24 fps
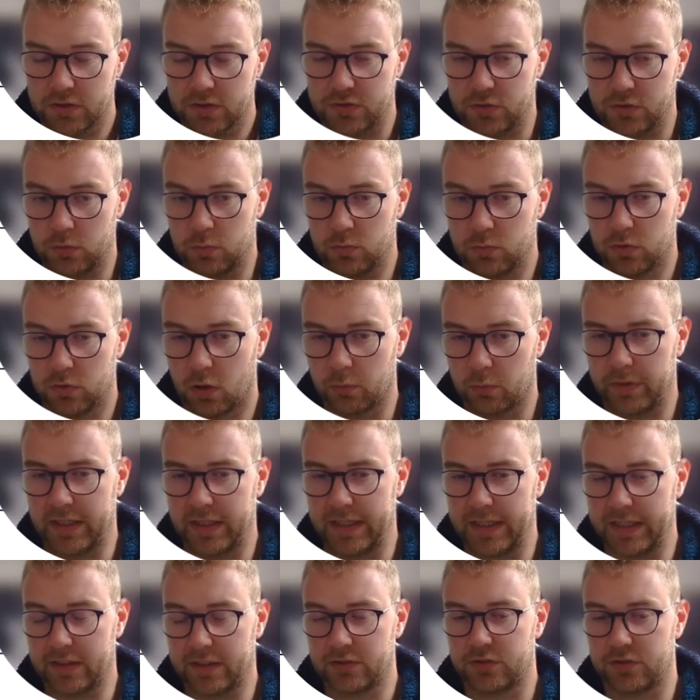So not
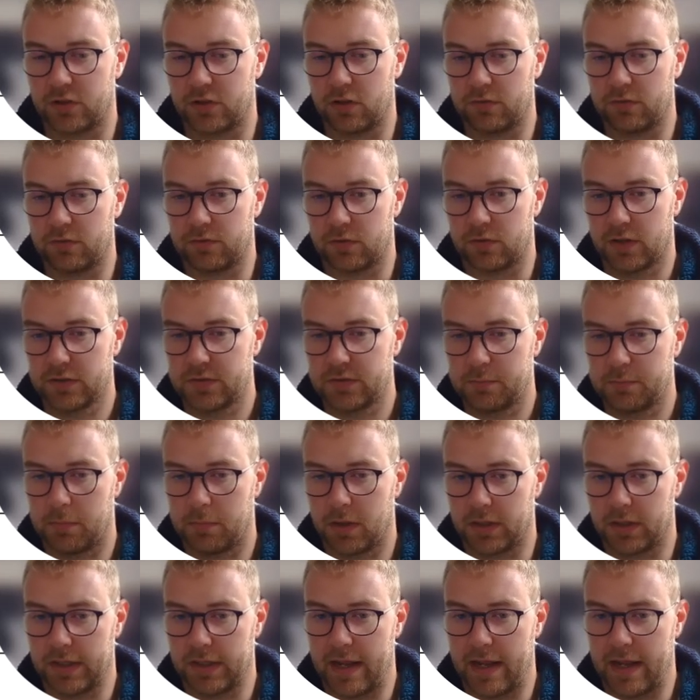really a concern for us, but